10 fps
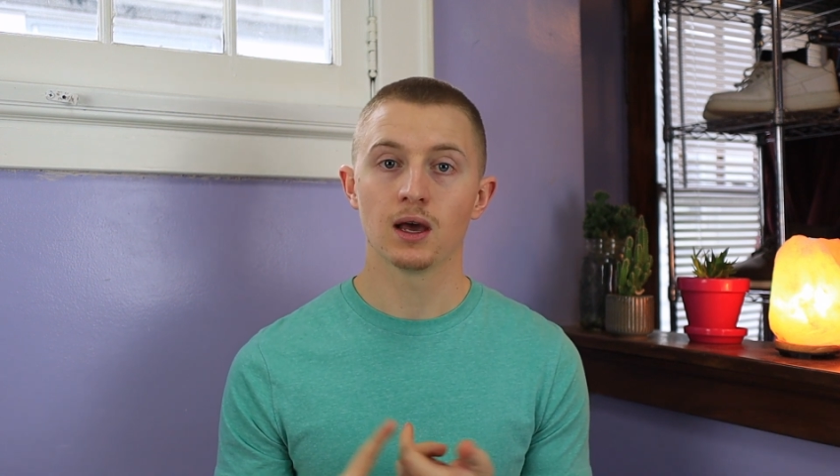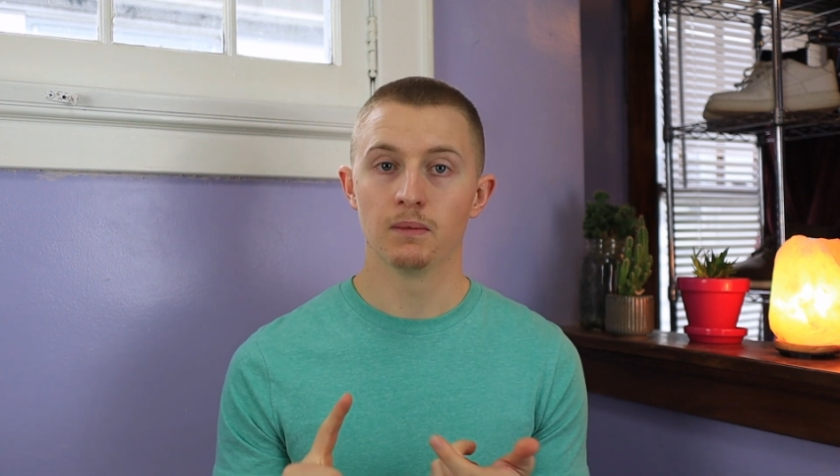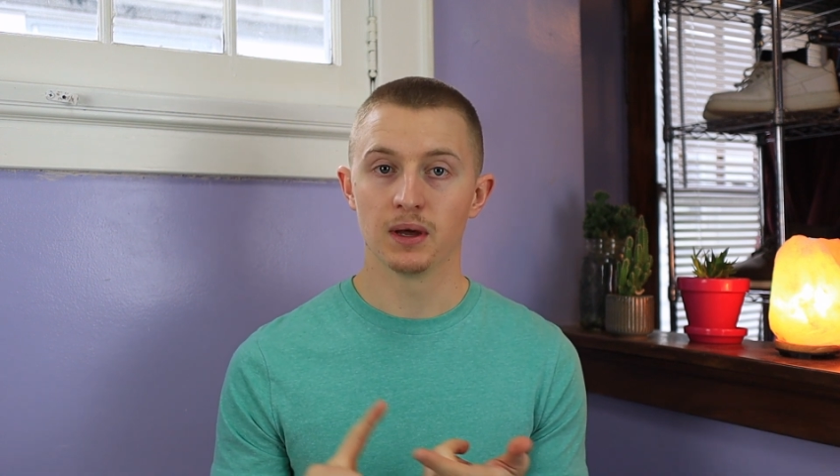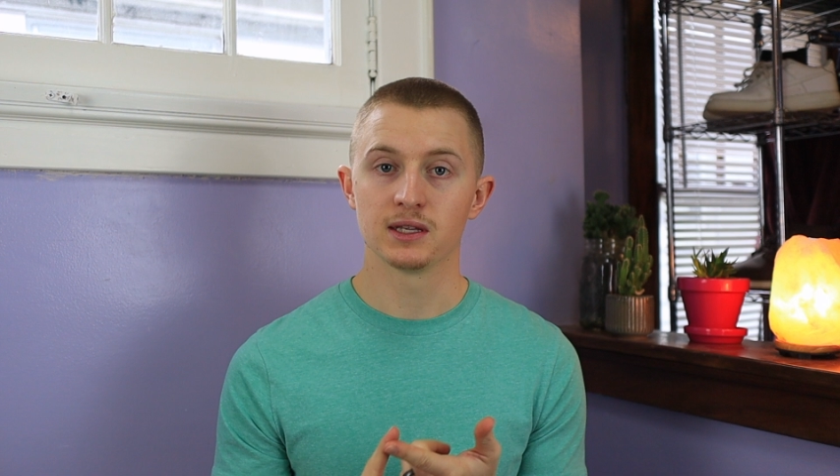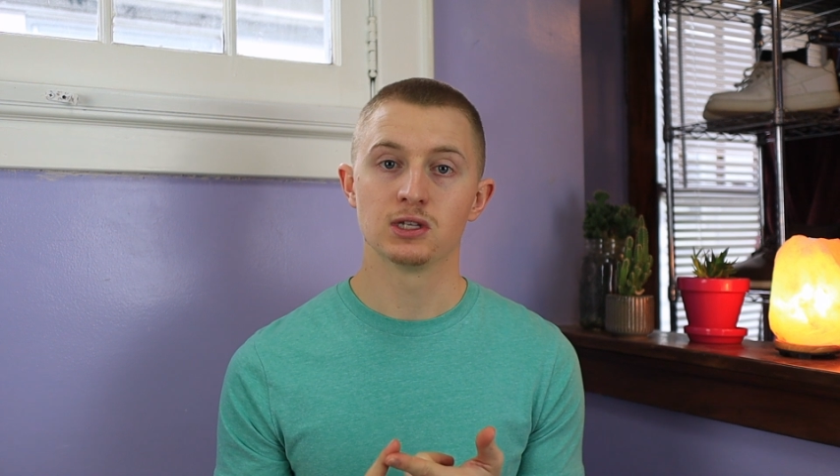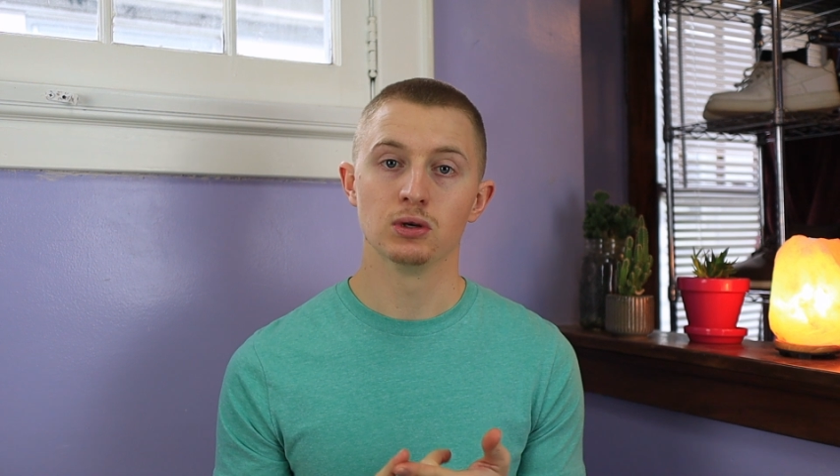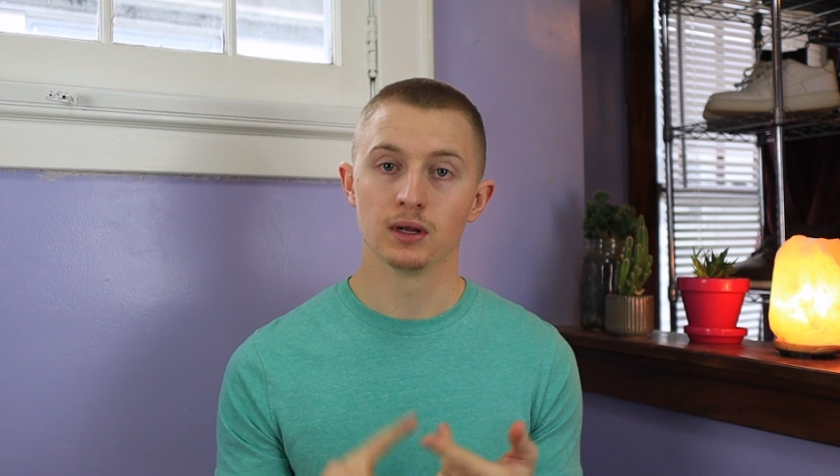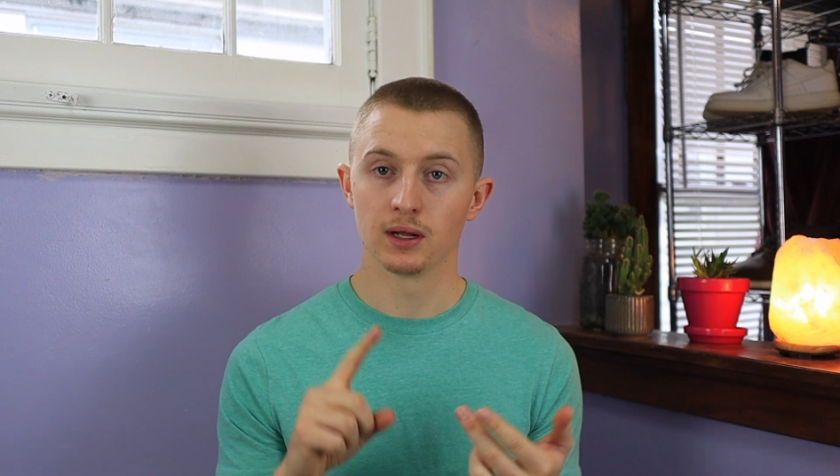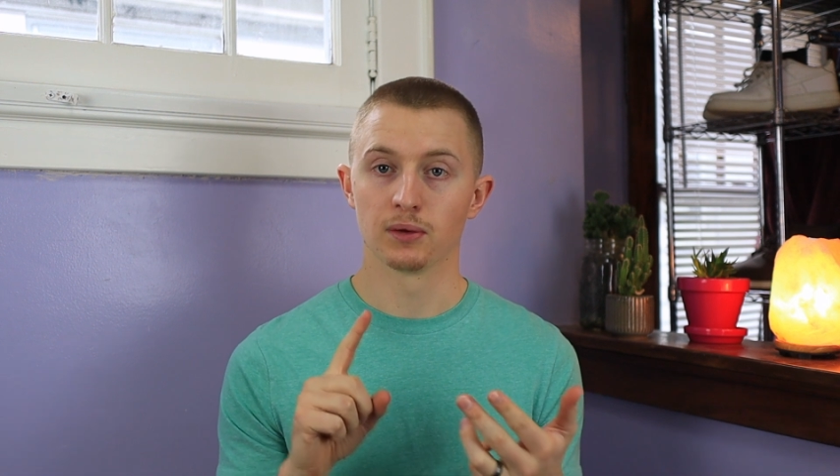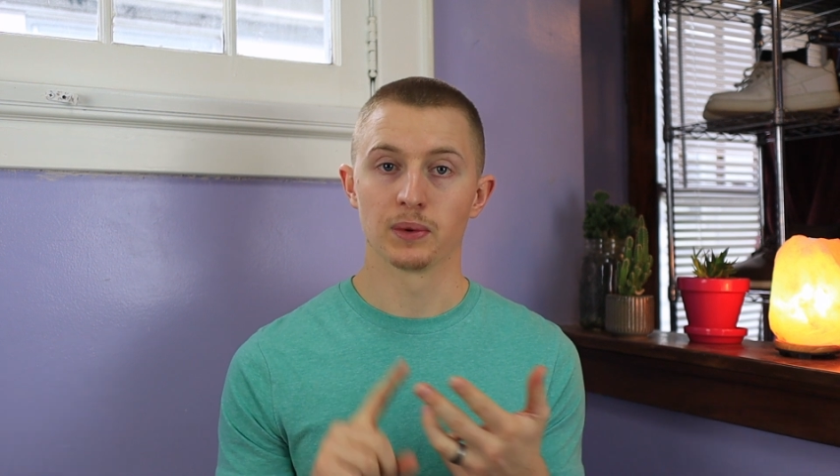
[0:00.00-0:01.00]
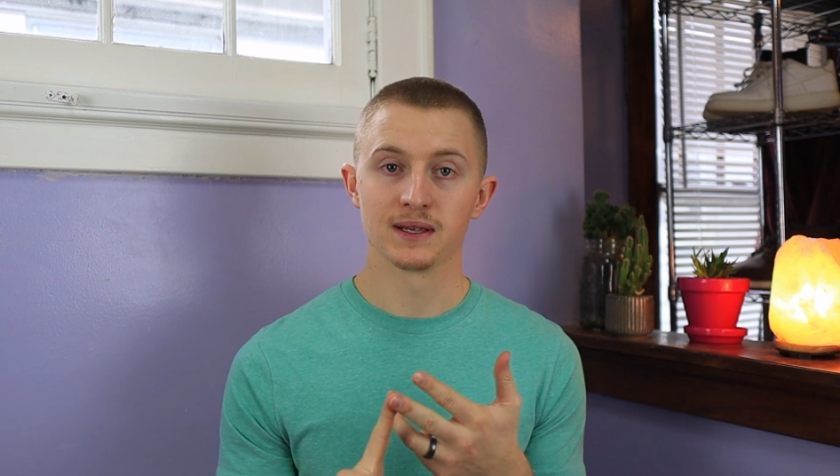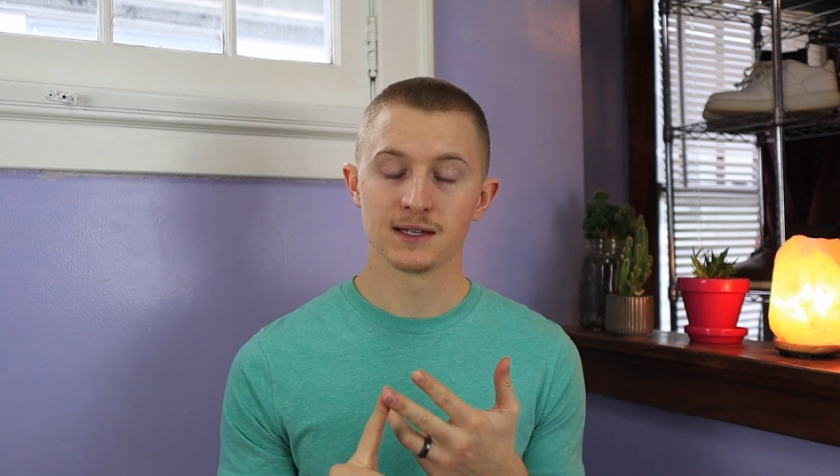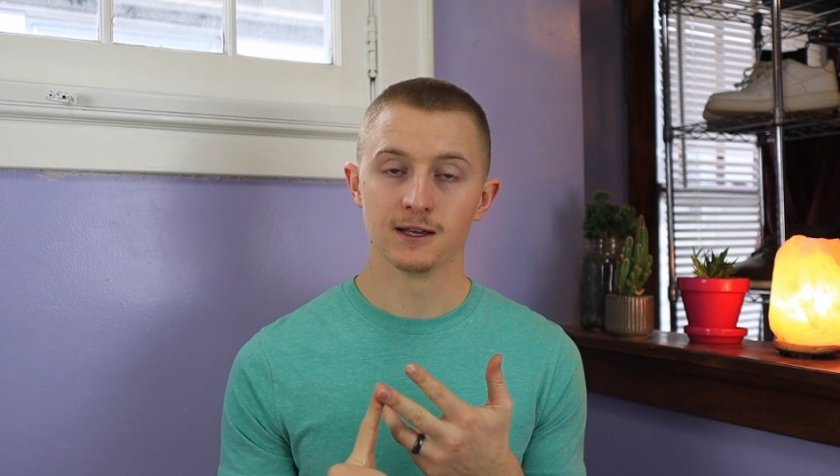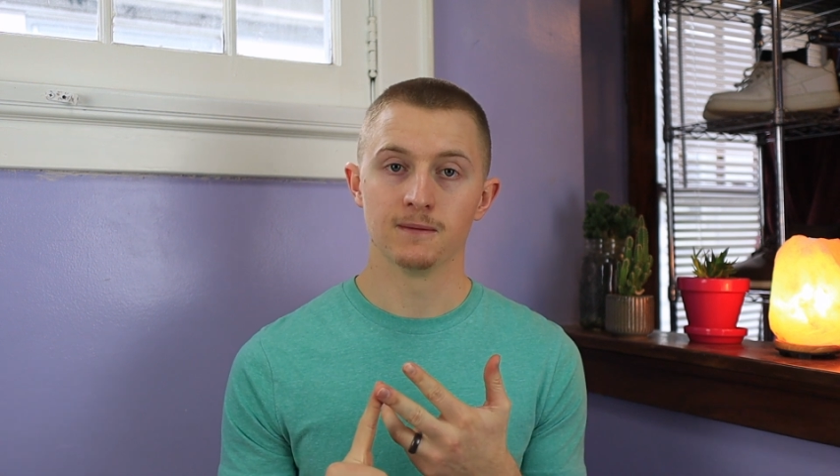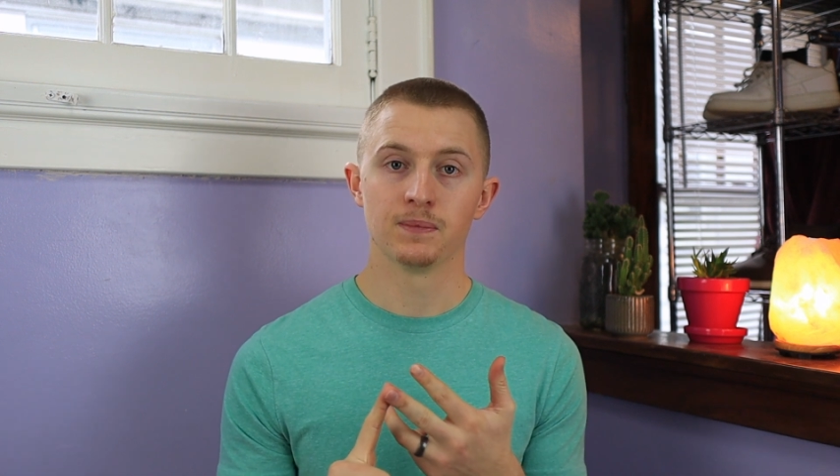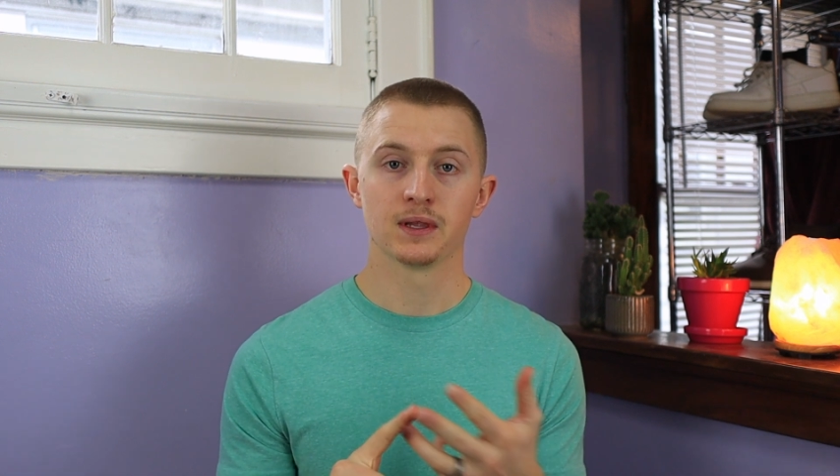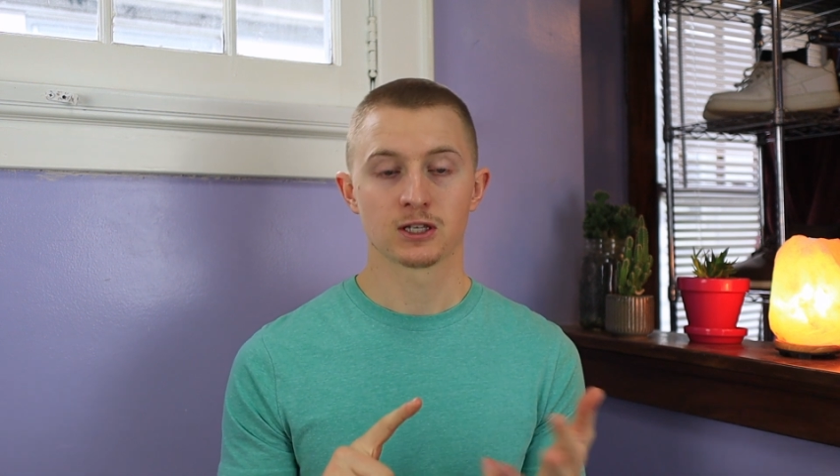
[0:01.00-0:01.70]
a med student, and a resident.